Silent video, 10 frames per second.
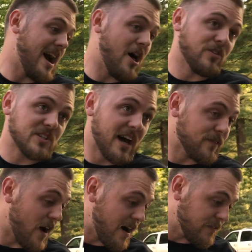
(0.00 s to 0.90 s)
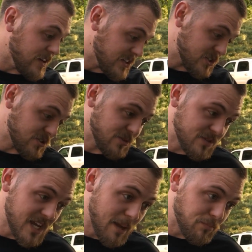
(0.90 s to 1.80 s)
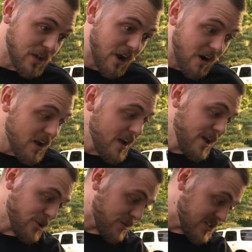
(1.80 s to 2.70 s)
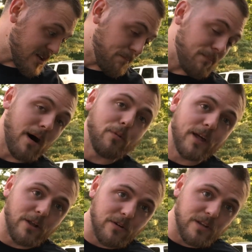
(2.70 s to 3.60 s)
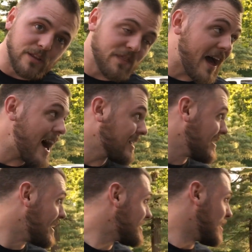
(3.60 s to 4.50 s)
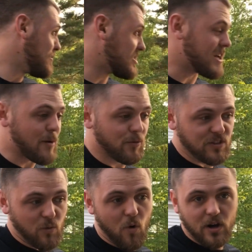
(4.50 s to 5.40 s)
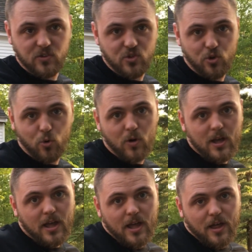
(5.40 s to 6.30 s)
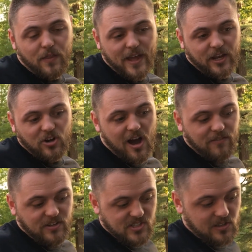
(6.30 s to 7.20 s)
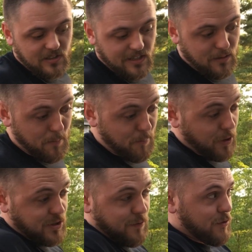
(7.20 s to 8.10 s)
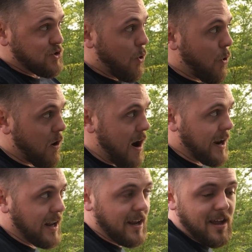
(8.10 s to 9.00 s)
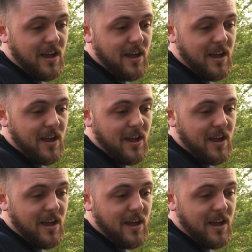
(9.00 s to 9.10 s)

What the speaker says: tell, it's kind of obvious. There's some tape there. There is some bubbling underneath that. Let them decide what they want to do. They can obviously put a different door on it,